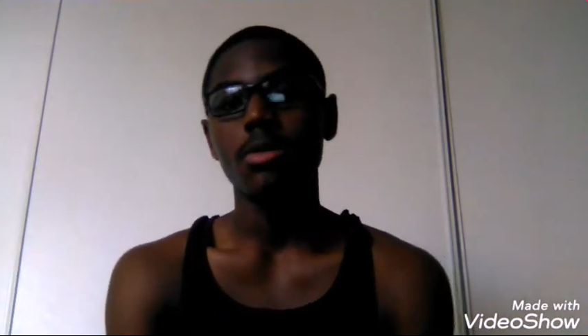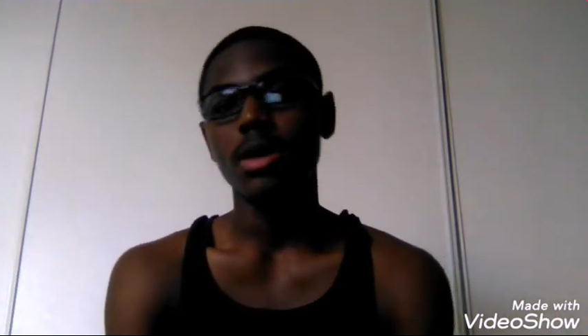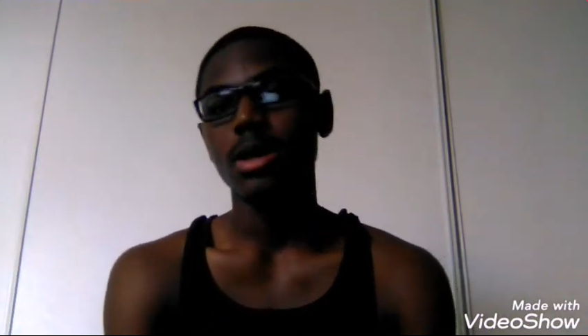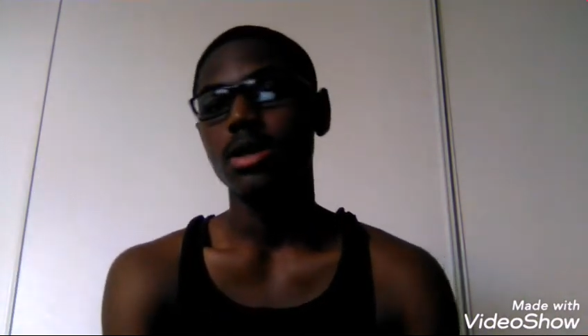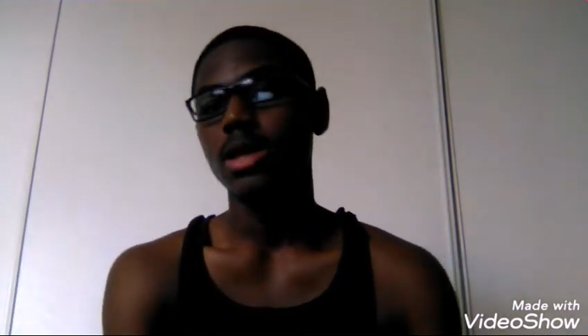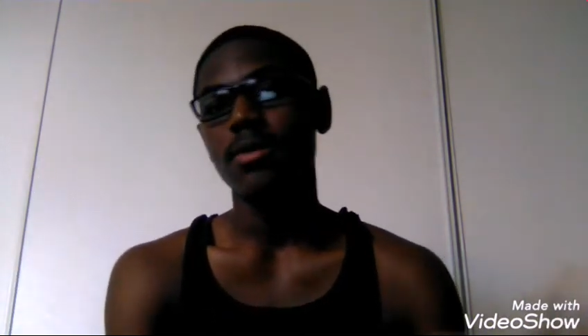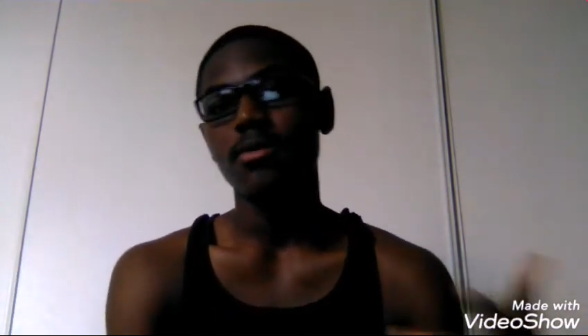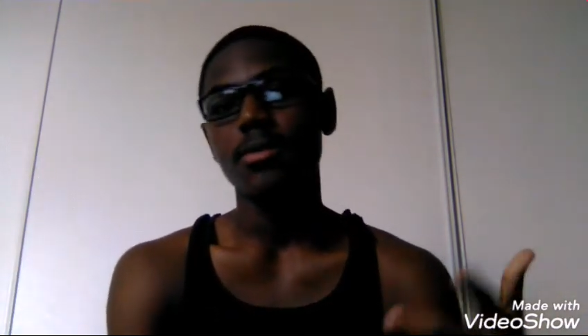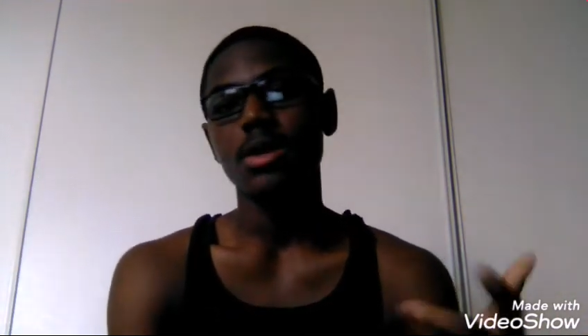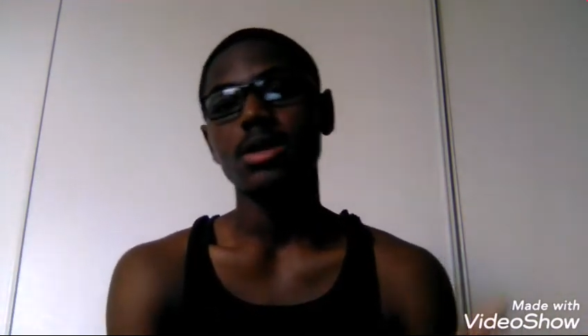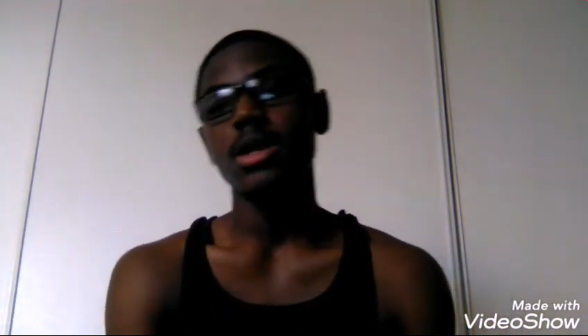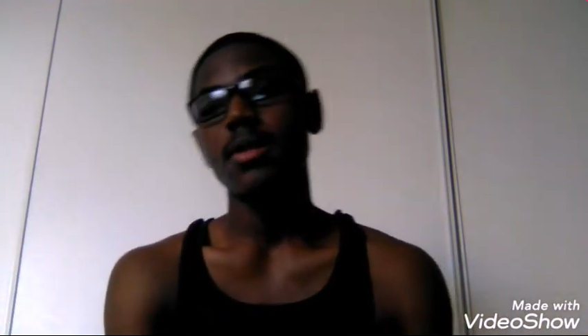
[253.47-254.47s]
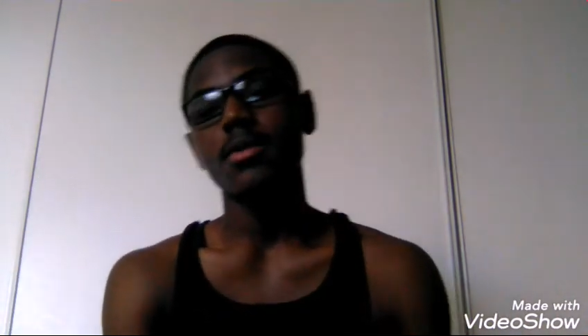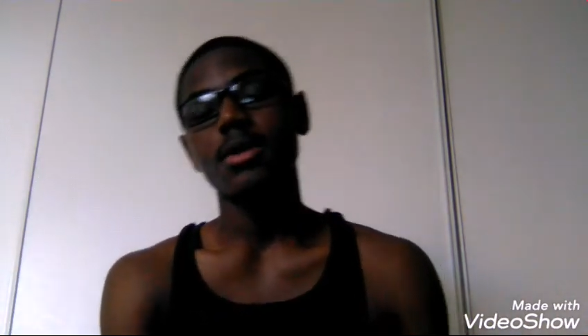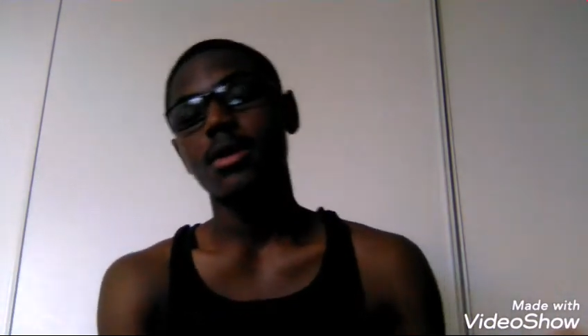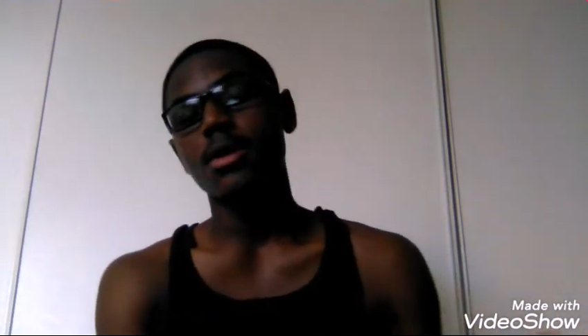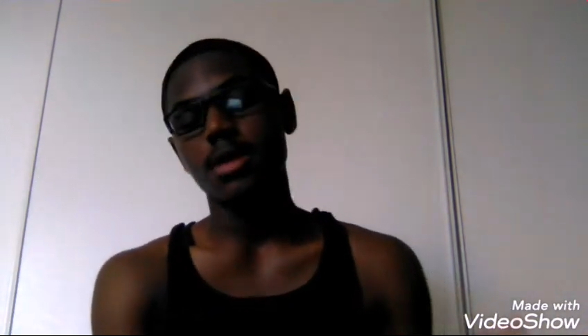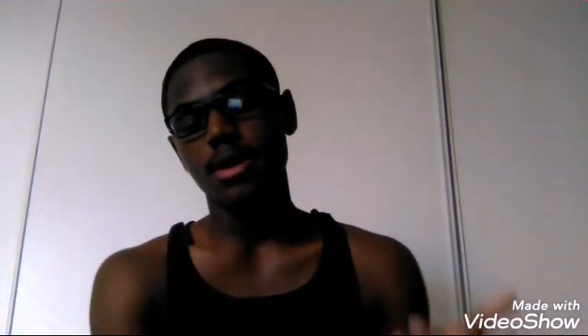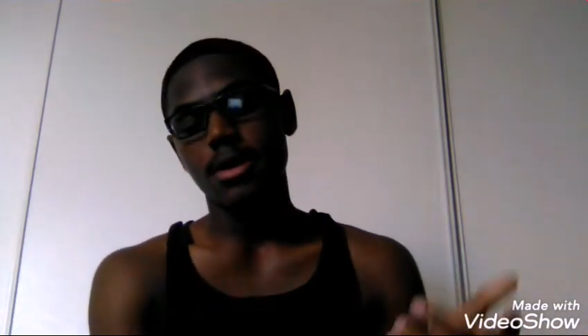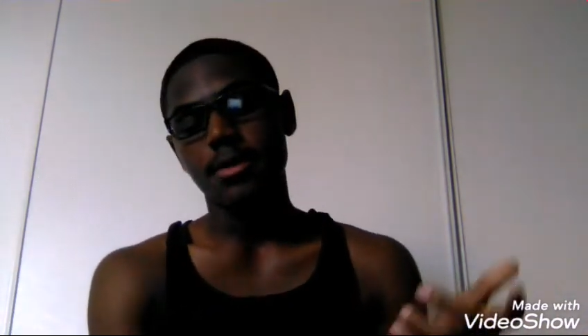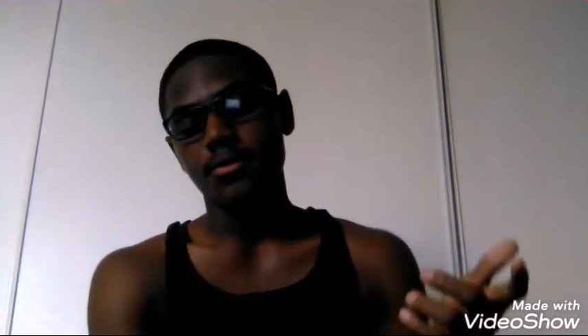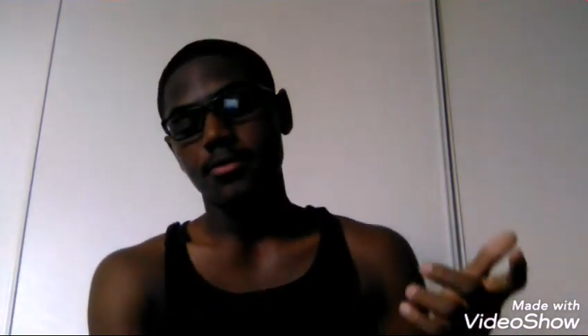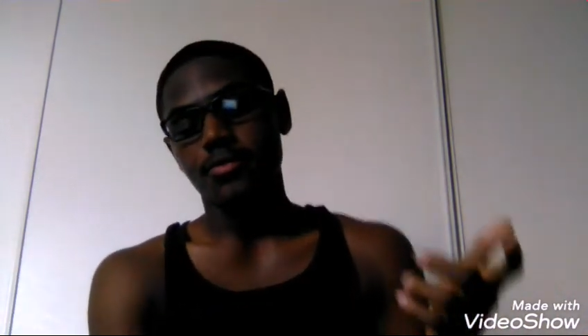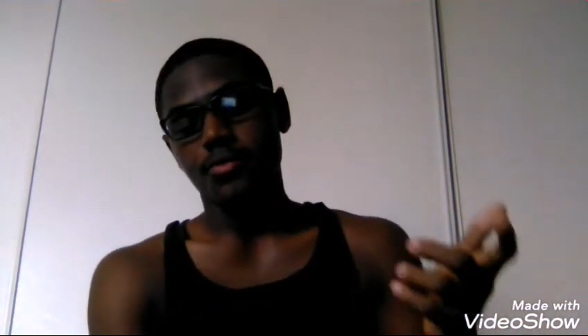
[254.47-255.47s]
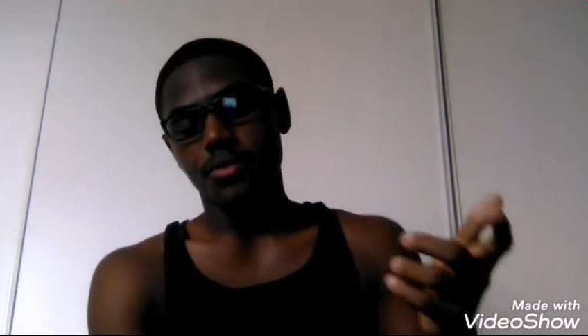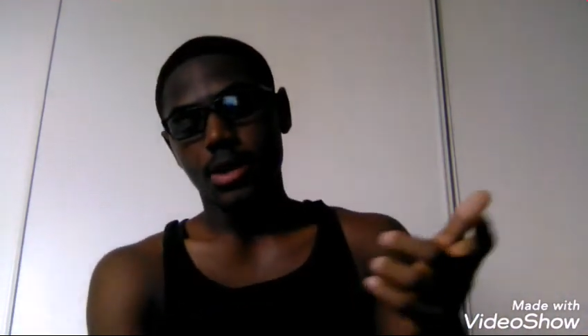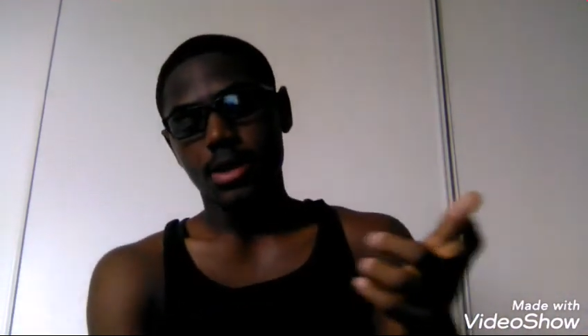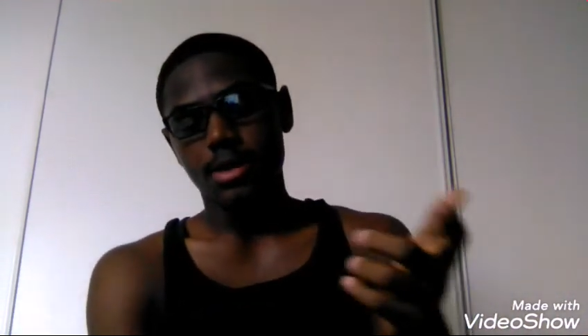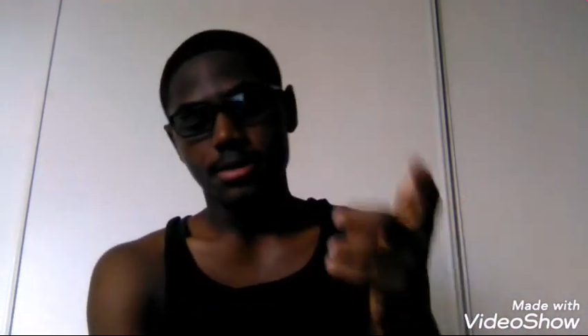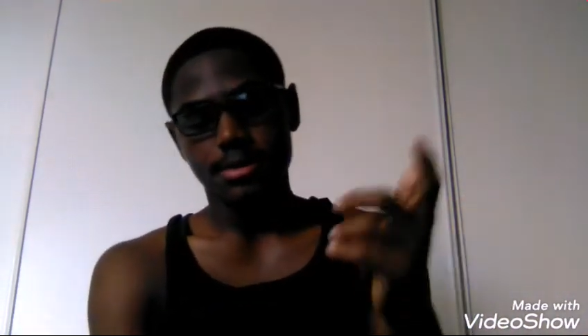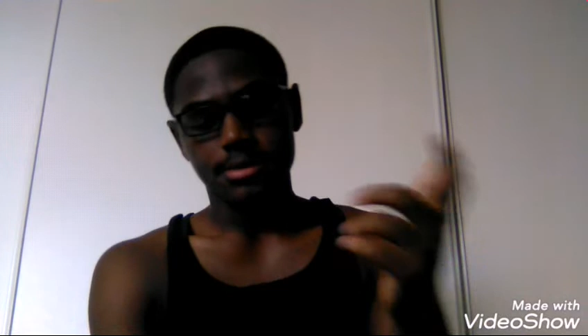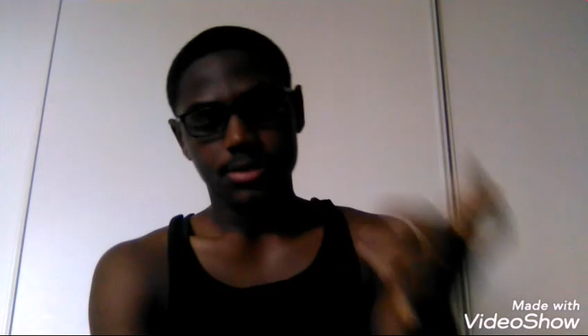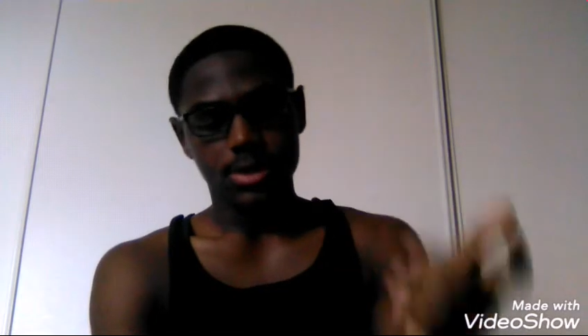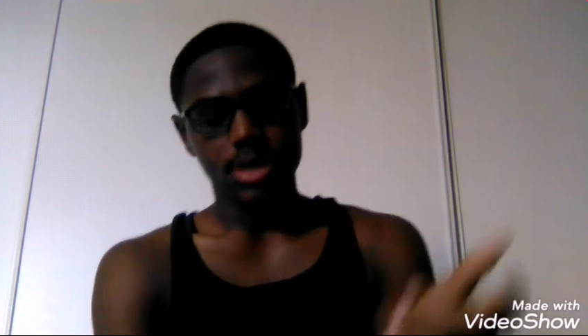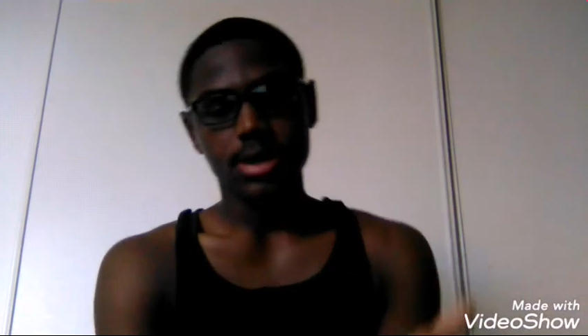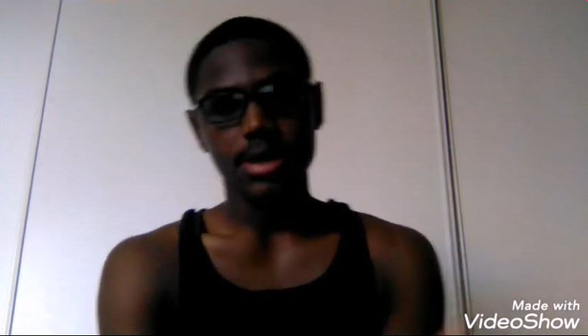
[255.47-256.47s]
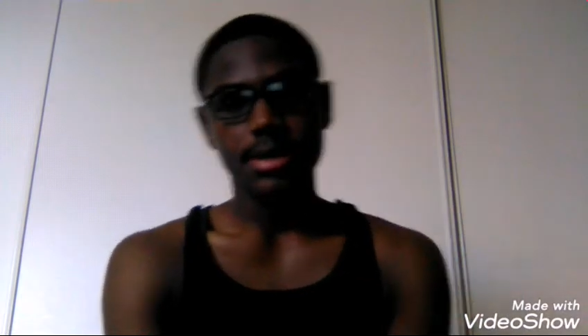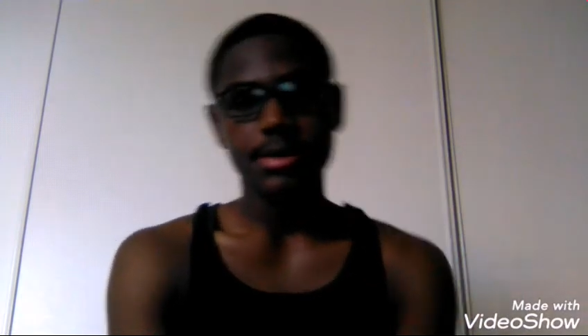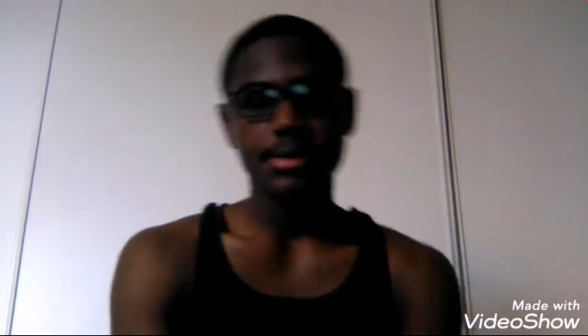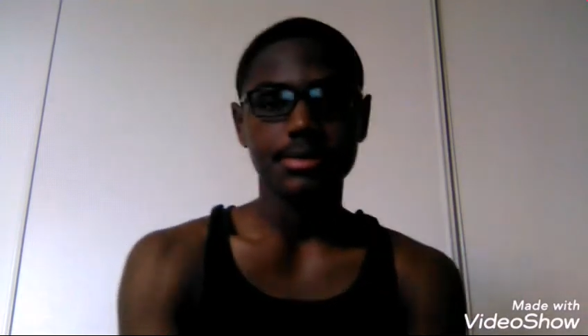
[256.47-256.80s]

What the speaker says: but Devin Booker's never gonna go there. Okay.